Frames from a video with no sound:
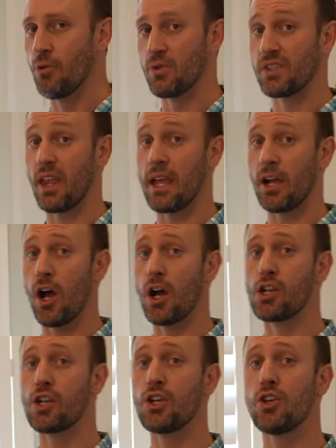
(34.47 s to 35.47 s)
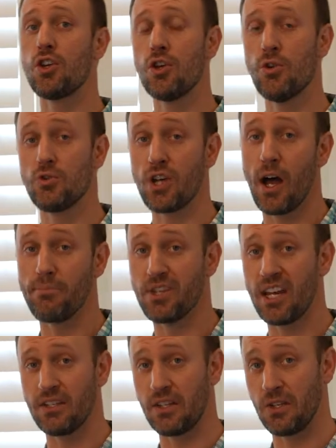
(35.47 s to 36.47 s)
was like a huge
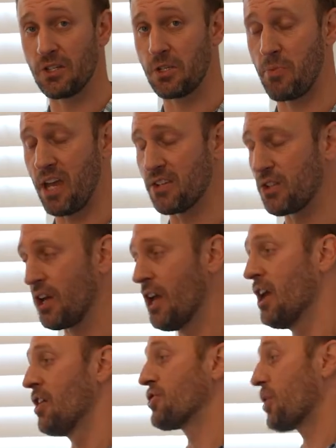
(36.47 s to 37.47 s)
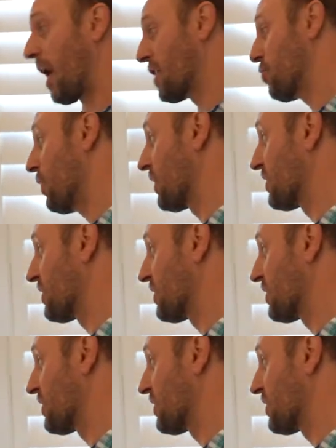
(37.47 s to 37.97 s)
update to this space. So I just wanna